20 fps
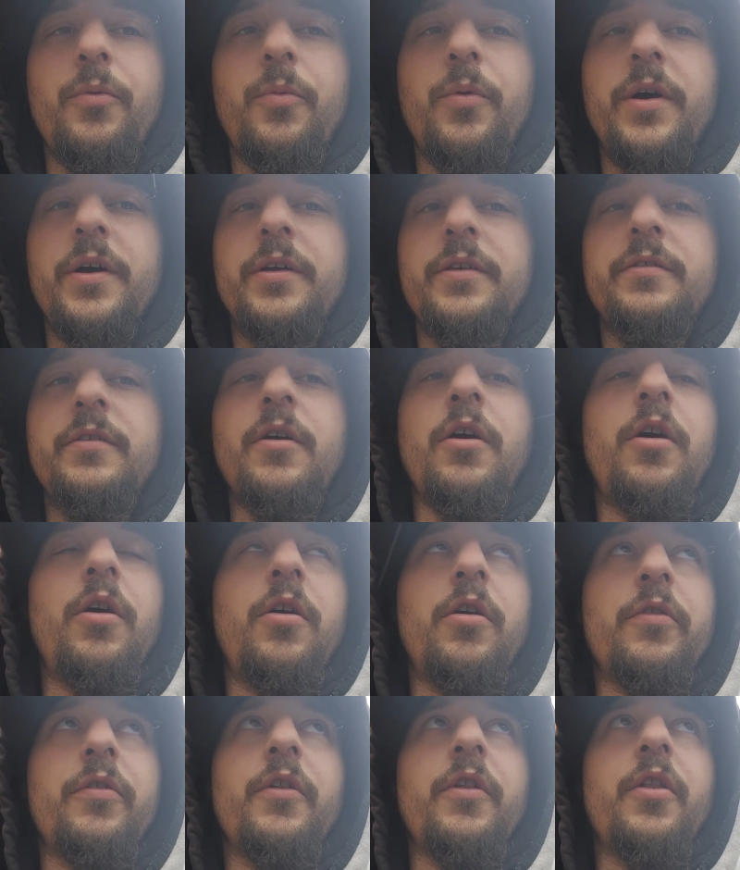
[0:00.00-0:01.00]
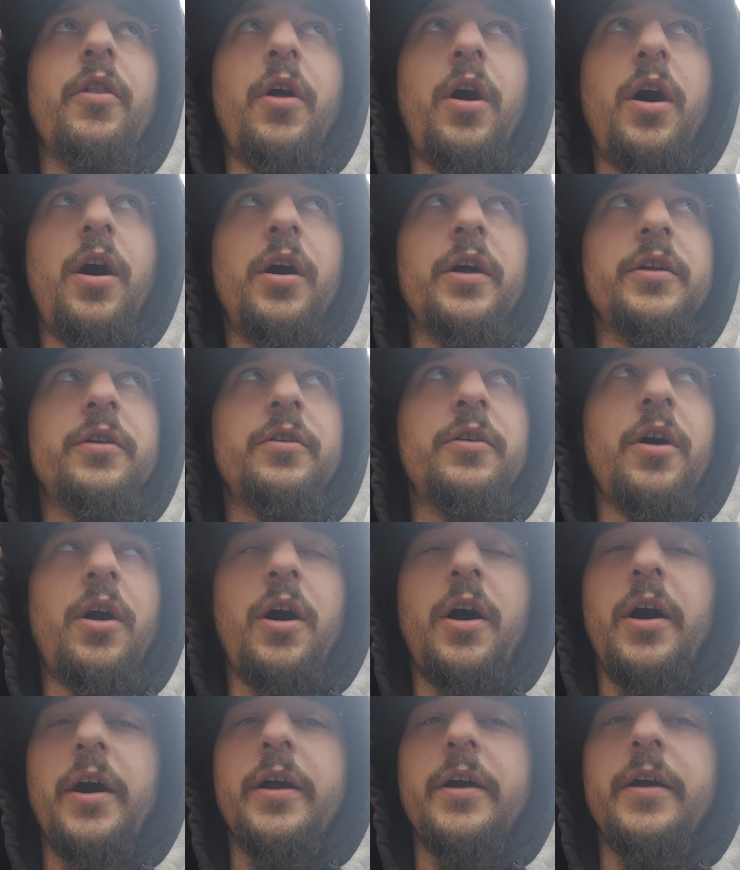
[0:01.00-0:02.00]
was called Law
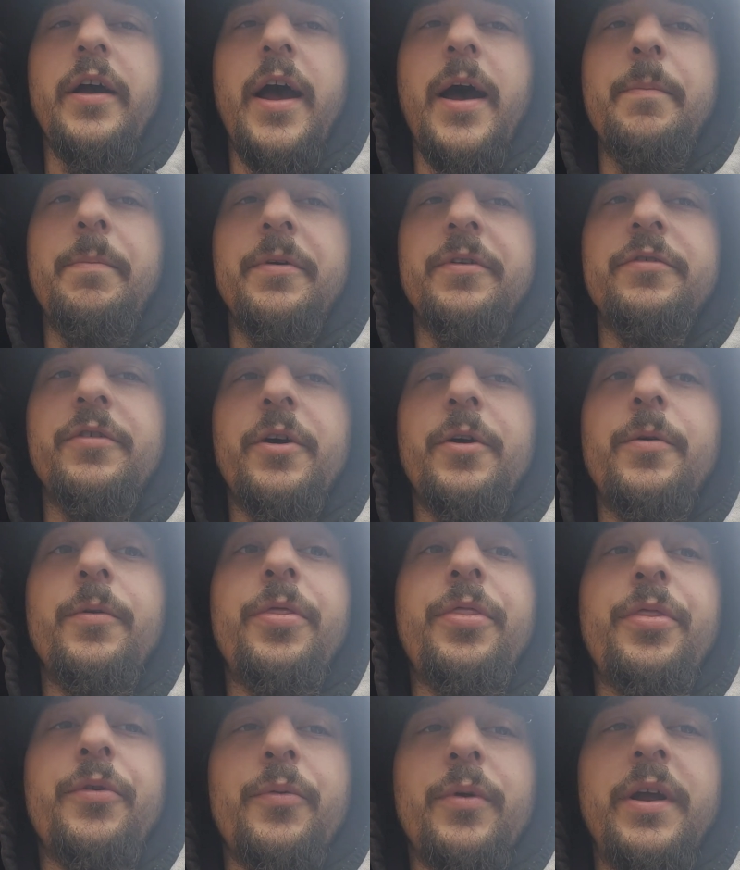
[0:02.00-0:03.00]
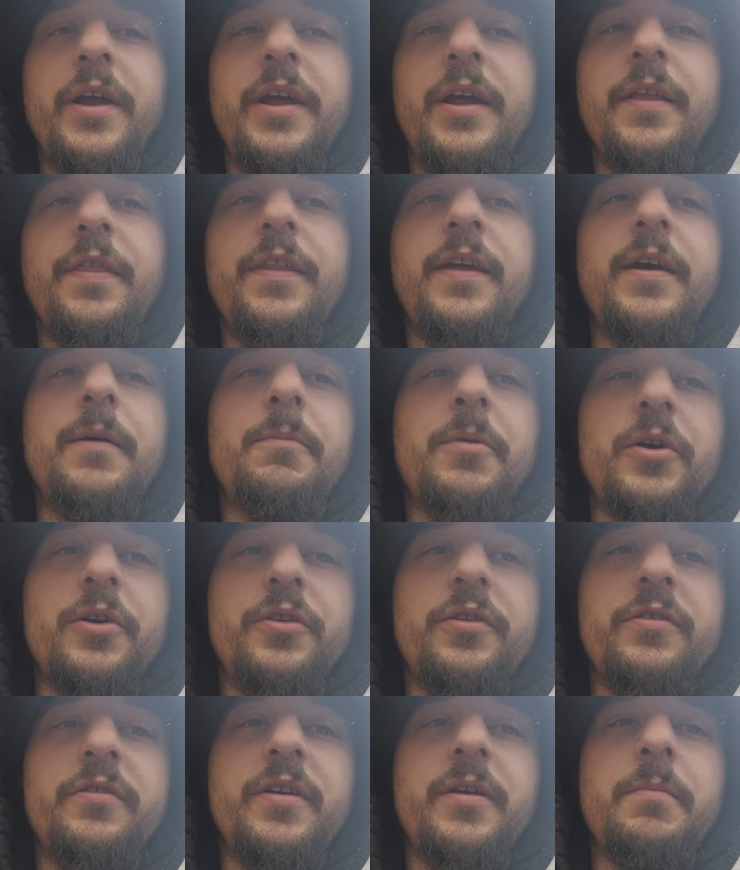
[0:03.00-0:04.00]
Talk Episode 3, the
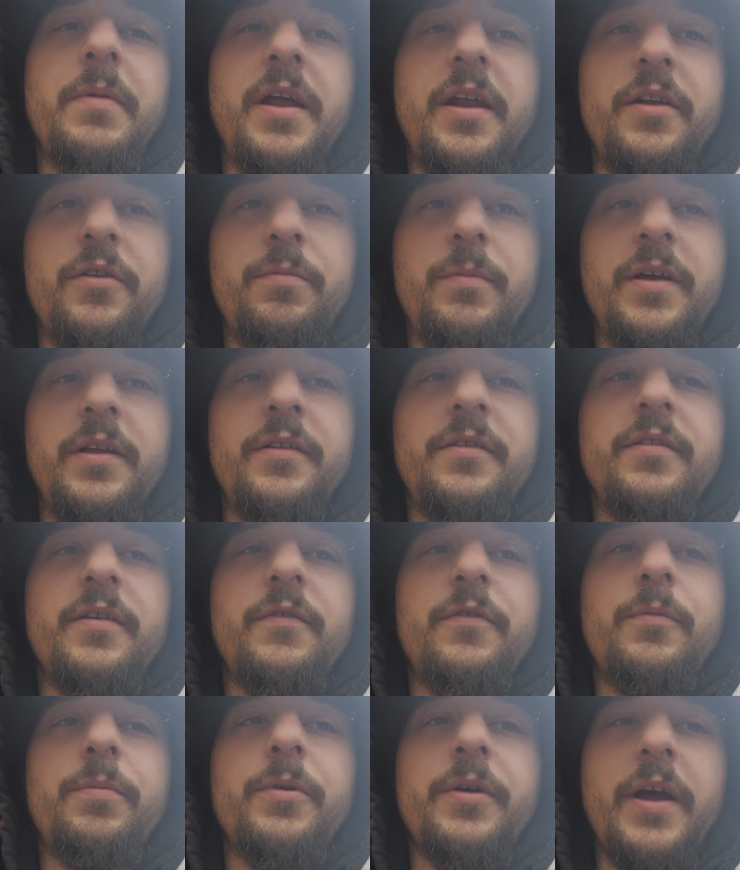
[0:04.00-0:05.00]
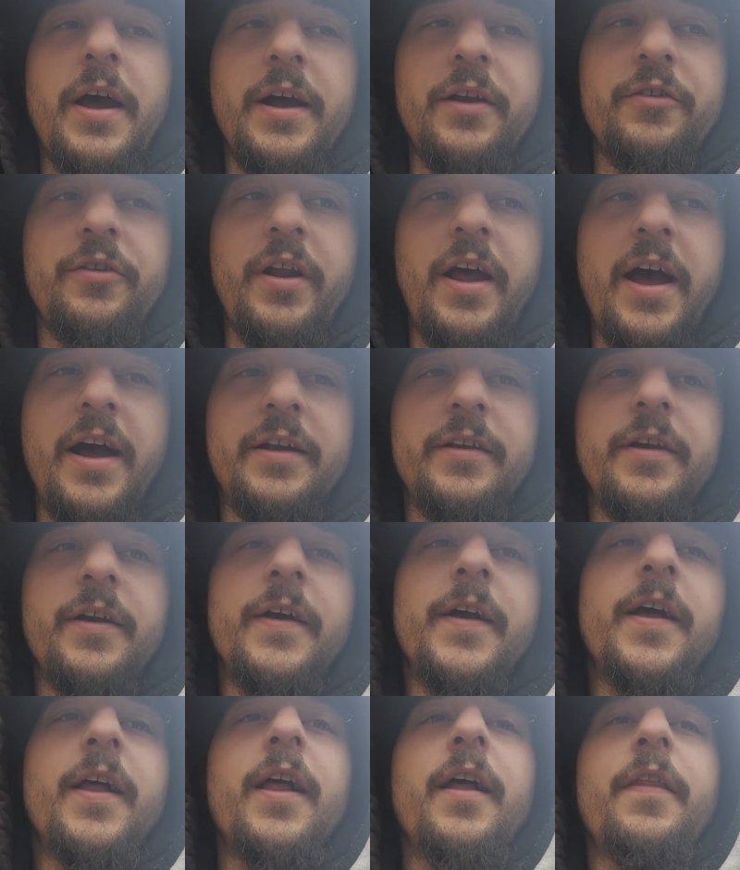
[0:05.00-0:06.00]
Emergency Management and Civil Protection Act.
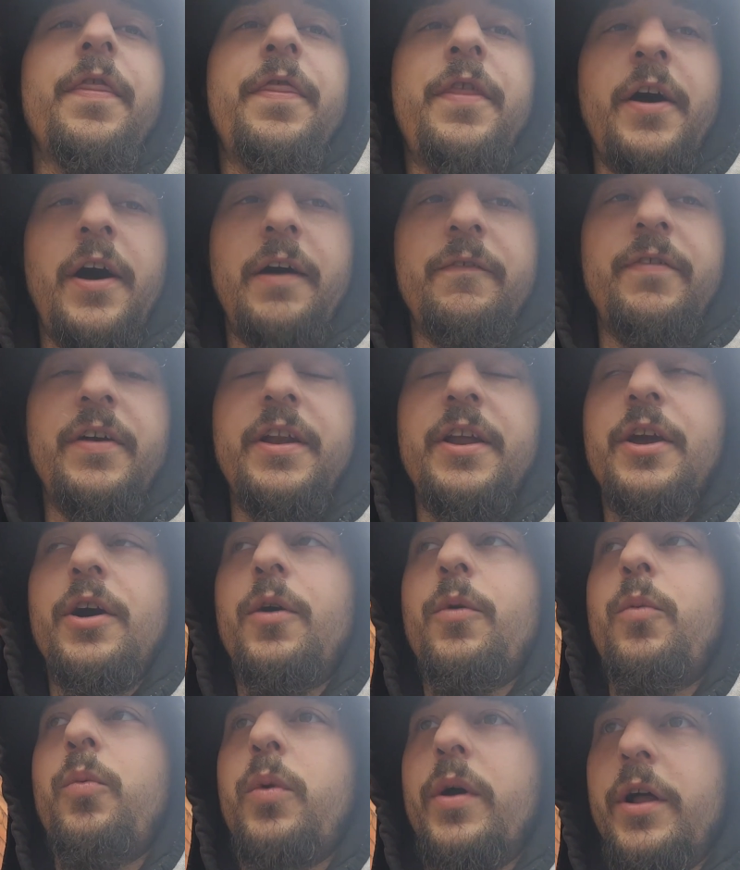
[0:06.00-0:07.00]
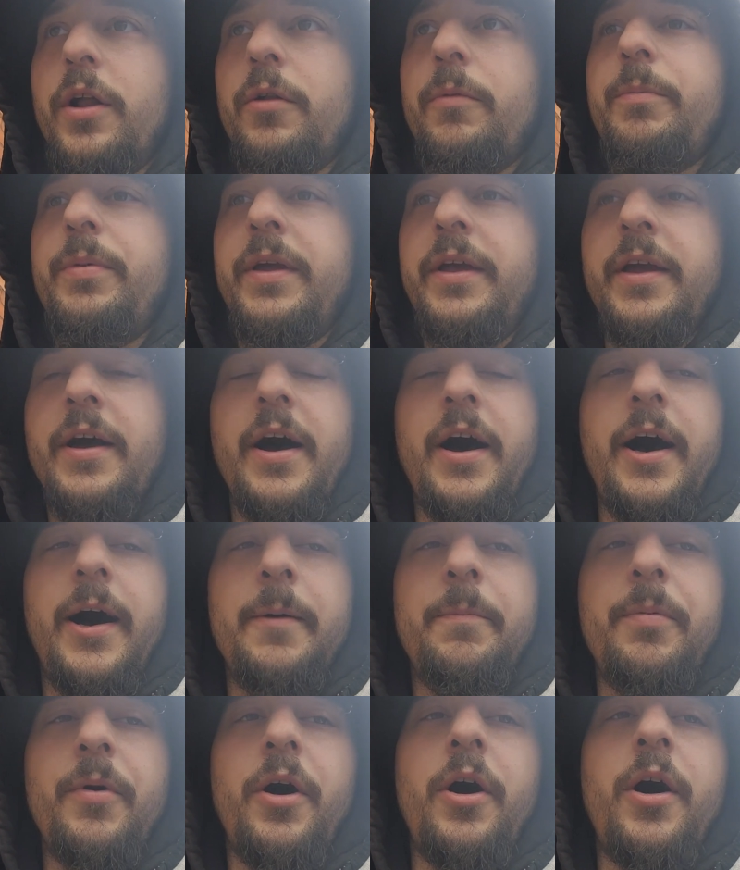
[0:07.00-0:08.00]
That video will be
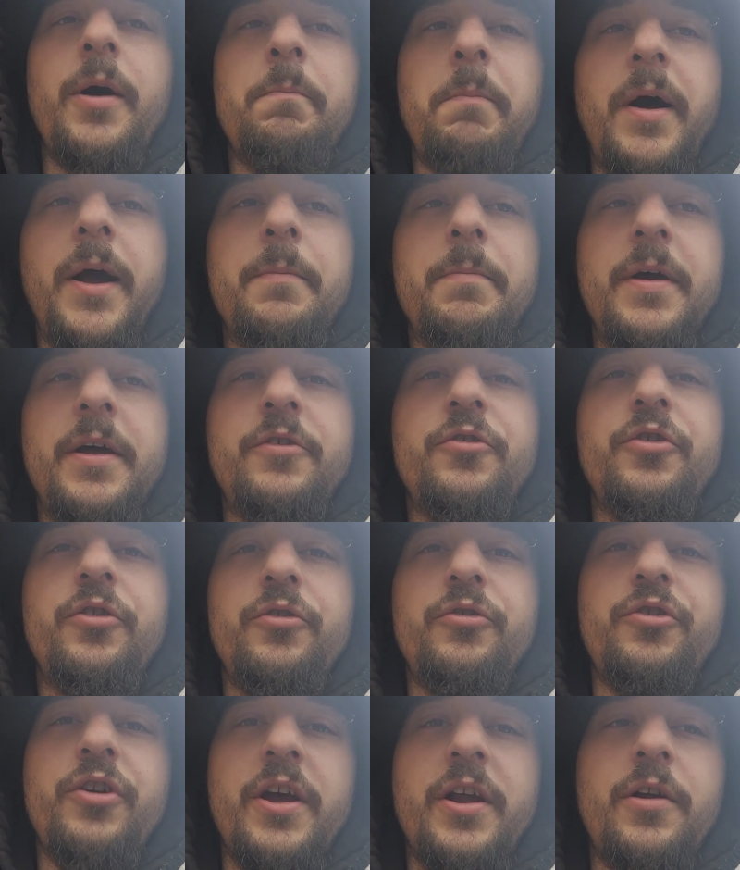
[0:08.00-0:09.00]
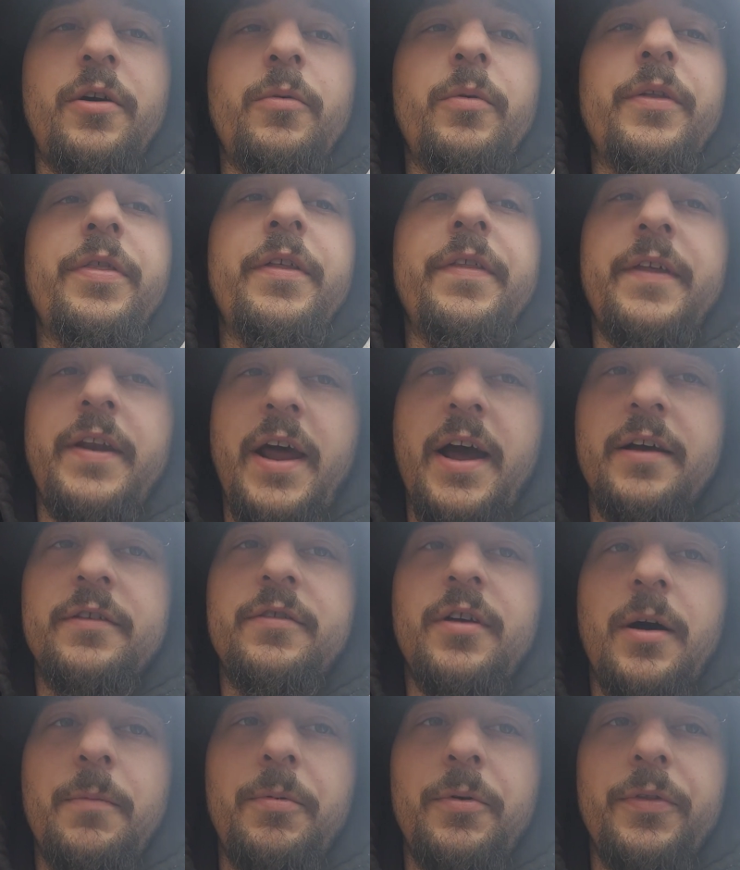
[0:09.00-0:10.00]
up on my BitChute channel within the next
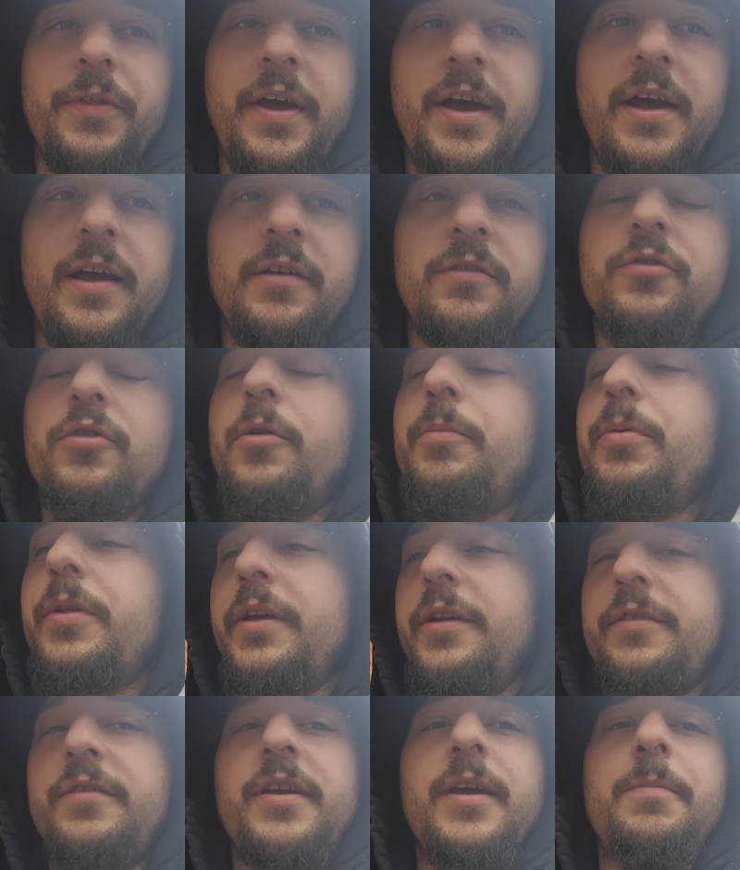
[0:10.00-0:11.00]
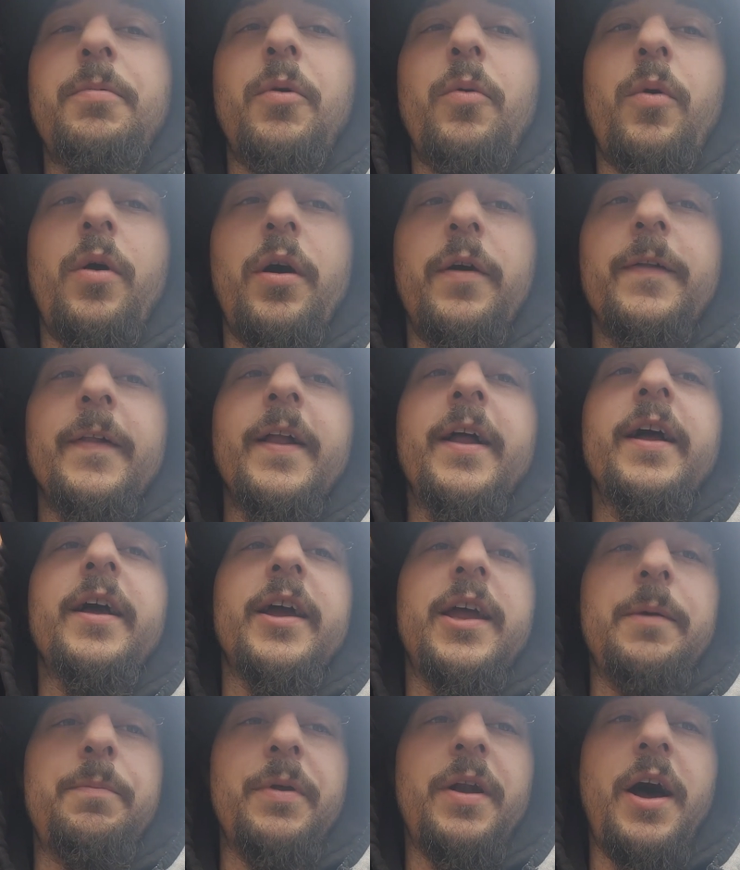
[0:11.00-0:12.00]
couple days, so please keep
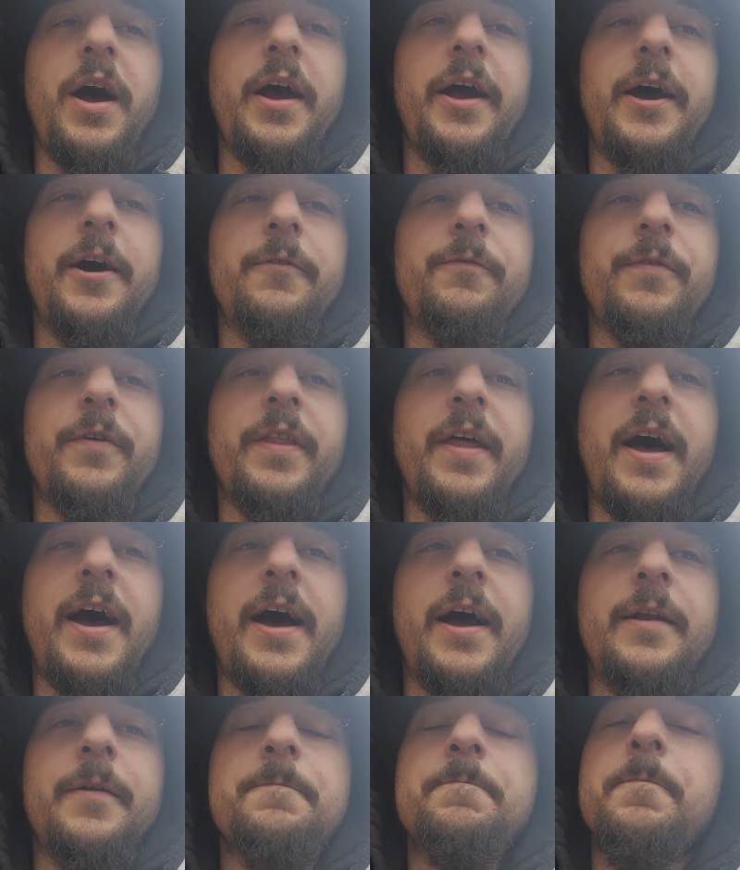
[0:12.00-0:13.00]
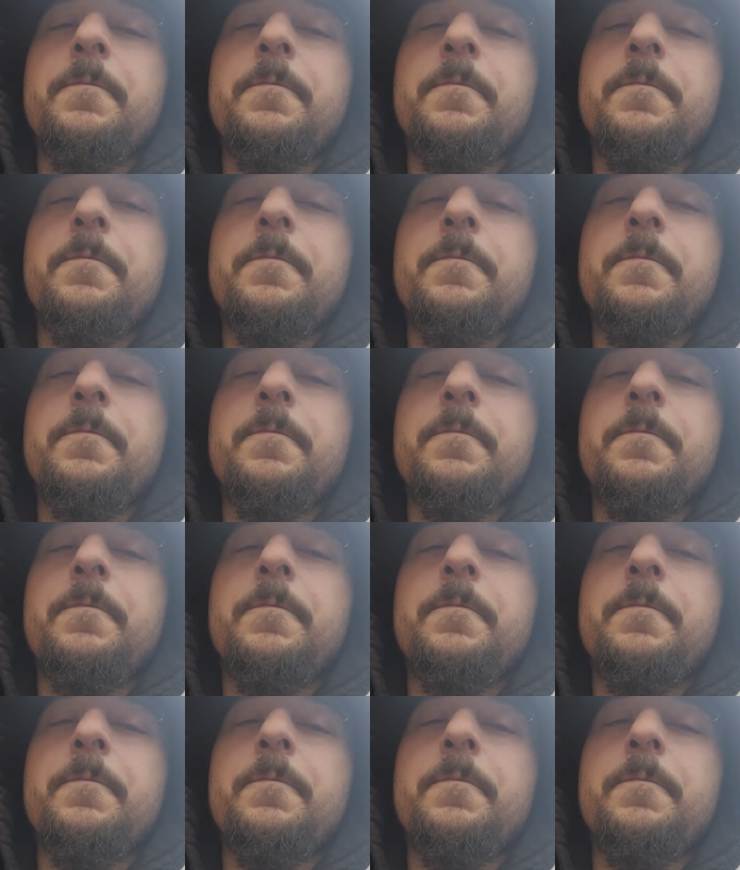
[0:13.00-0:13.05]
an eye out for that.